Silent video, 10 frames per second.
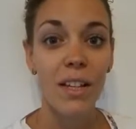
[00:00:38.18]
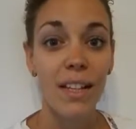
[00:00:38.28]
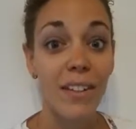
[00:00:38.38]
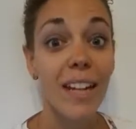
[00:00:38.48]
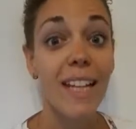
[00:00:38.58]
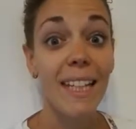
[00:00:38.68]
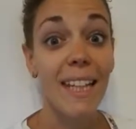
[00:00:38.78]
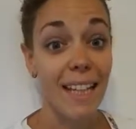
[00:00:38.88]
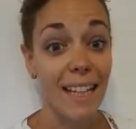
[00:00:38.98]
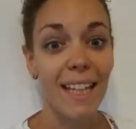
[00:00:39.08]

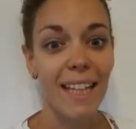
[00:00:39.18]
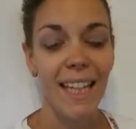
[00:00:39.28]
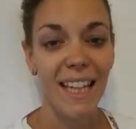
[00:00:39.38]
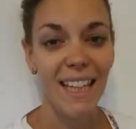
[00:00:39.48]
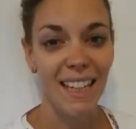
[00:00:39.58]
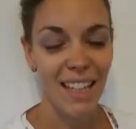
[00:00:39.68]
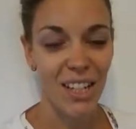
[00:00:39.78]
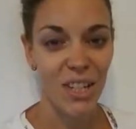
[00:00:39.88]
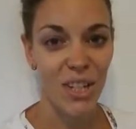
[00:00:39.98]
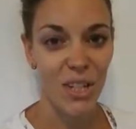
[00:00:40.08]
reading
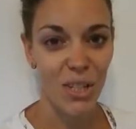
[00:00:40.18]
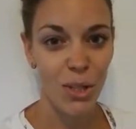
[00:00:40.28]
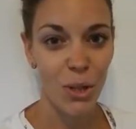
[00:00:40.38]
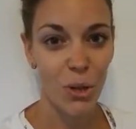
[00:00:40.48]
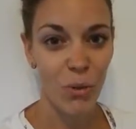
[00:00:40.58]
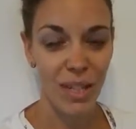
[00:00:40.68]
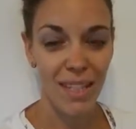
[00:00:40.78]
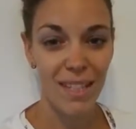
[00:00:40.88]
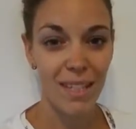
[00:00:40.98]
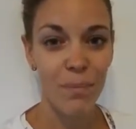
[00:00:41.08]
English
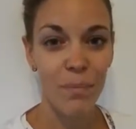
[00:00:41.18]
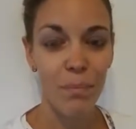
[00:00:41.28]
stories